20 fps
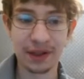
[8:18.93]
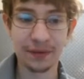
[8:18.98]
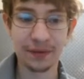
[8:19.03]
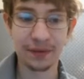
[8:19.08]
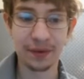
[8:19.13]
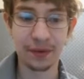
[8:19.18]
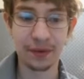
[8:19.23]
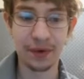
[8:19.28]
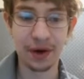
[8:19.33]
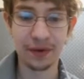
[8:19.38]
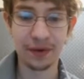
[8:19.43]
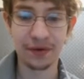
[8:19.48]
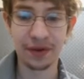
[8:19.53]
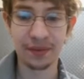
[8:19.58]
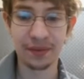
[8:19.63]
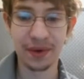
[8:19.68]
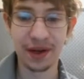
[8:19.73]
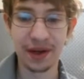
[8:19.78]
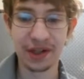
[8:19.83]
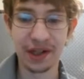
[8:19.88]
except for one of
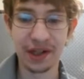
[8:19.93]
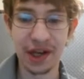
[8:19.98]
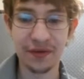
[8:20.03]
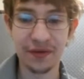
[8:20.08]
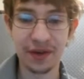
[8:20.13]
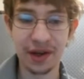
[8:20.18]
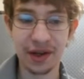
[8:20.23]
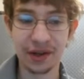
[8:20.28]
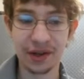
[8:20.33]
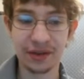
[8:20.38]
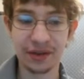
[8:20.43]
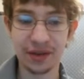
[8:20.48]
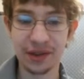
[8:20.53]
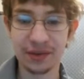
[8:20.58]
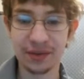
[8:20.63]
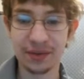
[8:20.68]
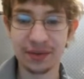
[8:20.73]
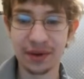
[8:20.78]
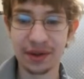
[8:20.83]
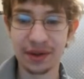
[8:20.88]
them, actually gave an answer in
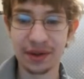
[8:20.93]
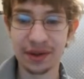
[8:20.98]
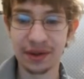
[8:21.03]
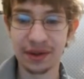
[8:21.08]
this one.